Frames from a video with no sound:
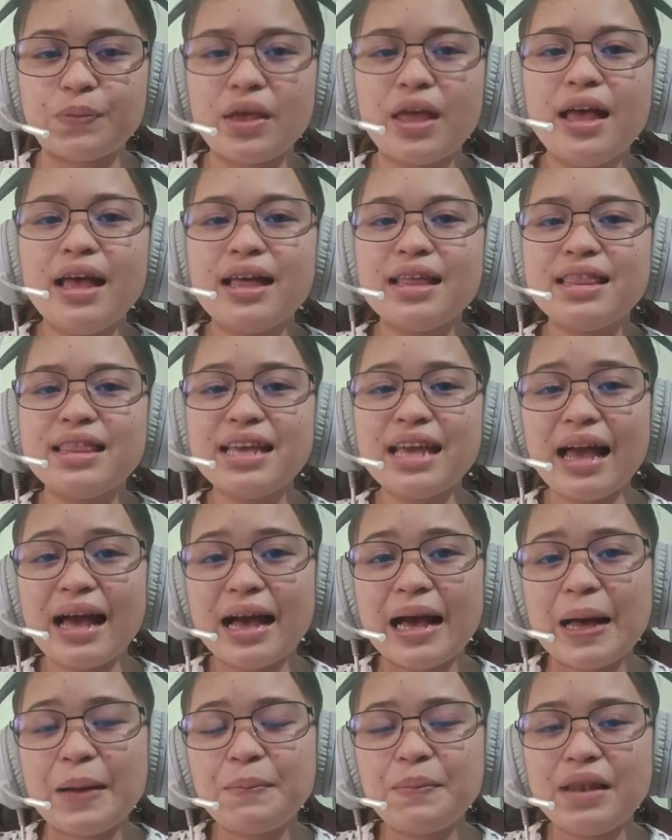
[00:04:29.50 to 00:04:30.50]
The
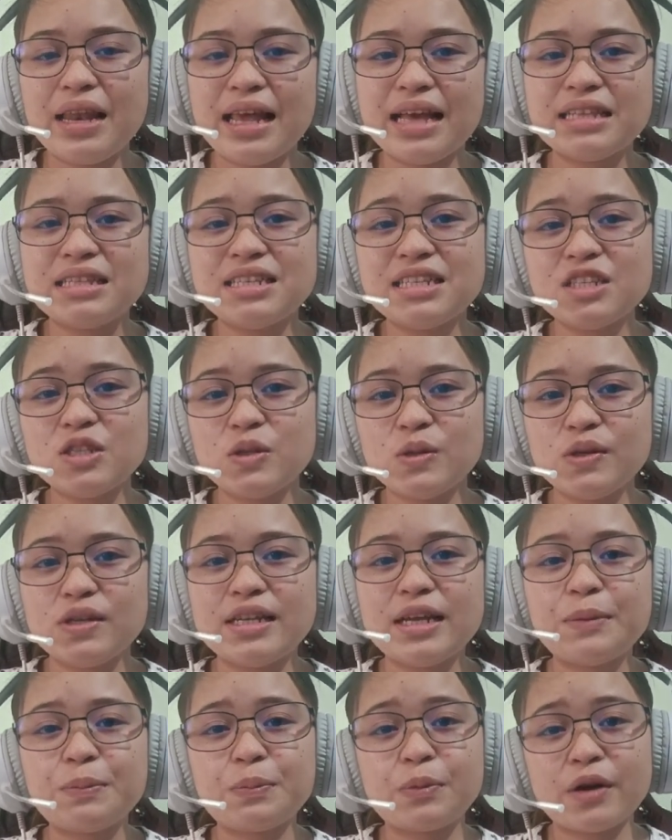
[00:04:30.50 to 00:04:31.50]
app lets the
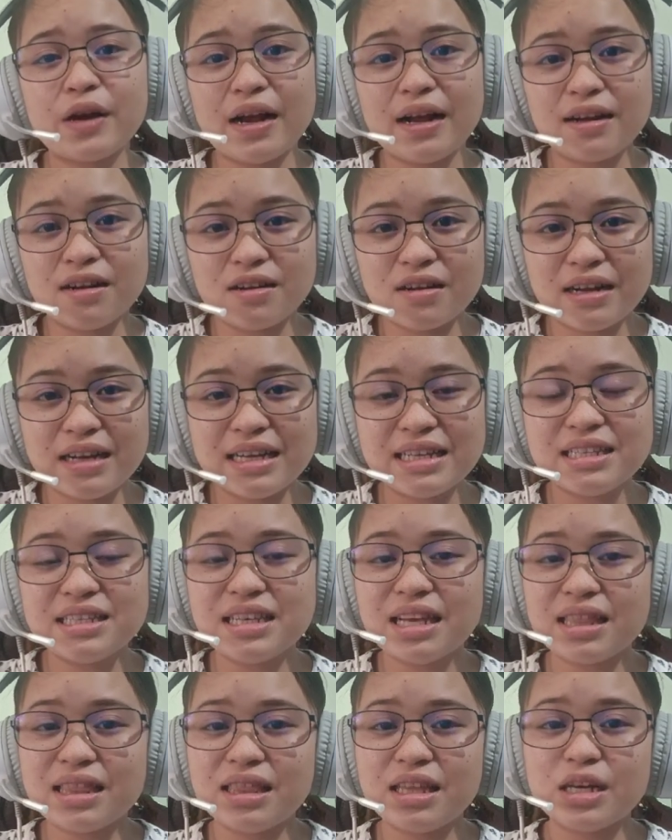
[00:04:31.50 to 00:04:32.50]
student progress
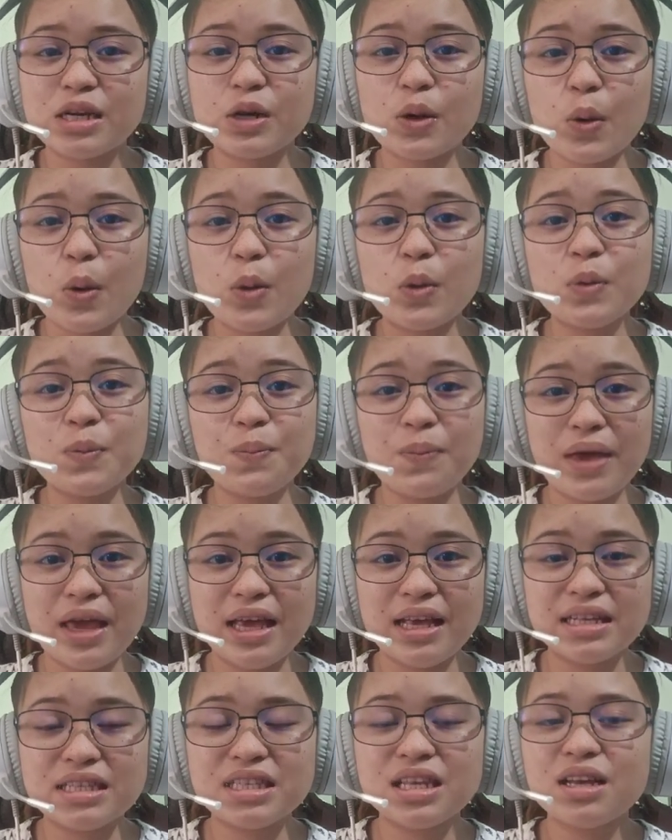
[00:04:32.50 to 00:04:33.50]
at their own
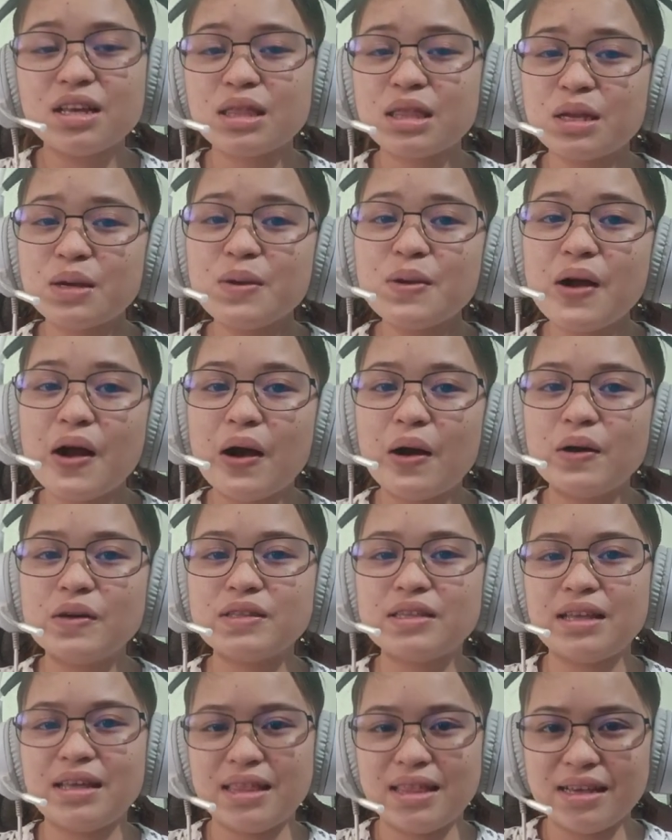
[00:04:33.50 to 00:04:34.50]
pace throughout
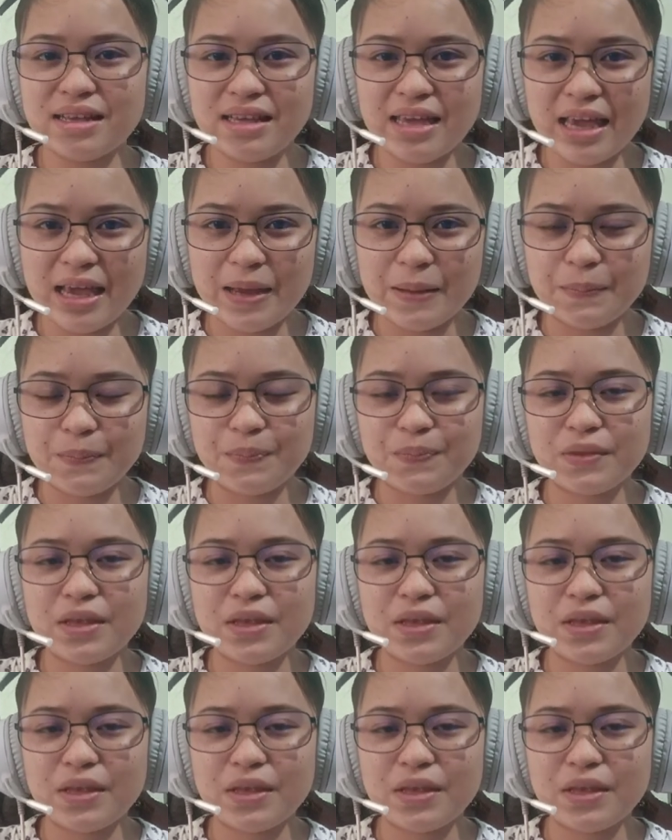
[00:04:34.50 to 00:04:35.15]
the game.